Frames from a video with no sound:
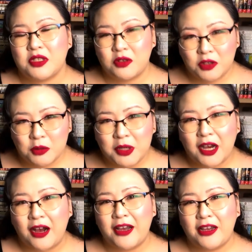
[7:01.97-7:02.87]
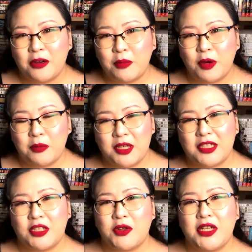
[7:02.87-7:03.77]
is going to be high up on my
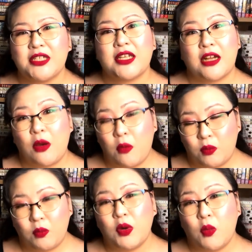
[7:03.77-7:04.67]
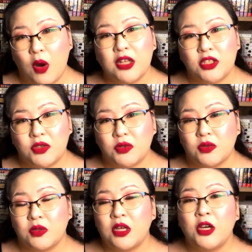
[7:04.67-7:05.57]
series that I will want
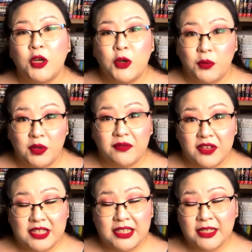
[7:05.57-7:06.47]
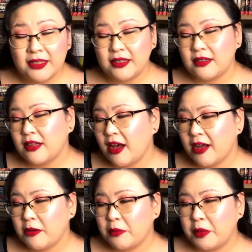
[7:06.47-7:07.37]
to revisit a
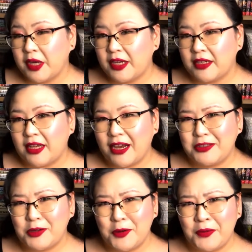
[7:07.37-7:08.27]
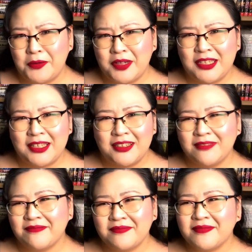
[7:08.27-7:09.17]
lot, but I don't really
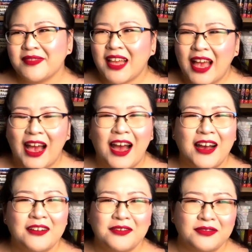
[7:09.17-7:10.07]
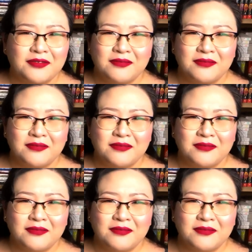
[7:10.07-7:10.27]
have